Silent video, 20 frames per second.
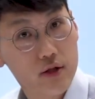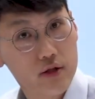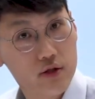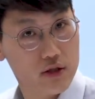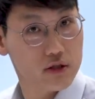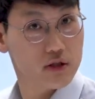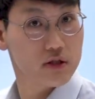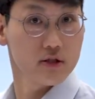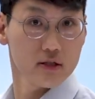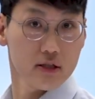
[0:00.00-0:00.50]
So
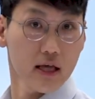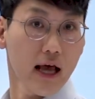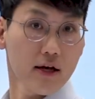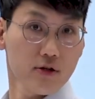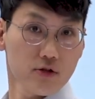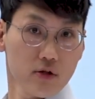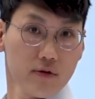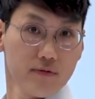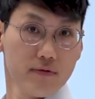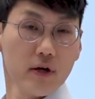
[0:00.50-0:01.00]
it's
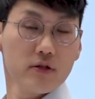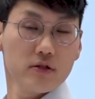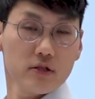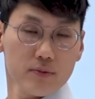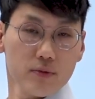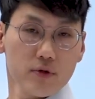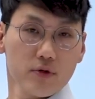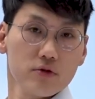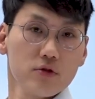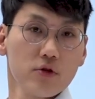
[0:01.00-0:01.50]
actually very
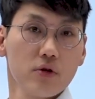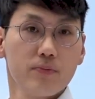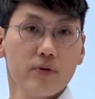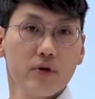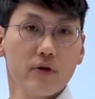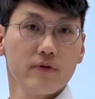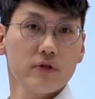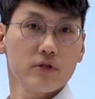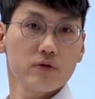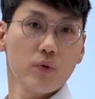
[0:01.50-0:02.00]
similar to the
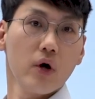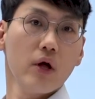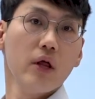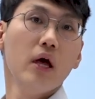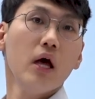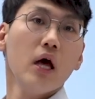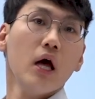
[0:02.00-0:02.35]
previous one,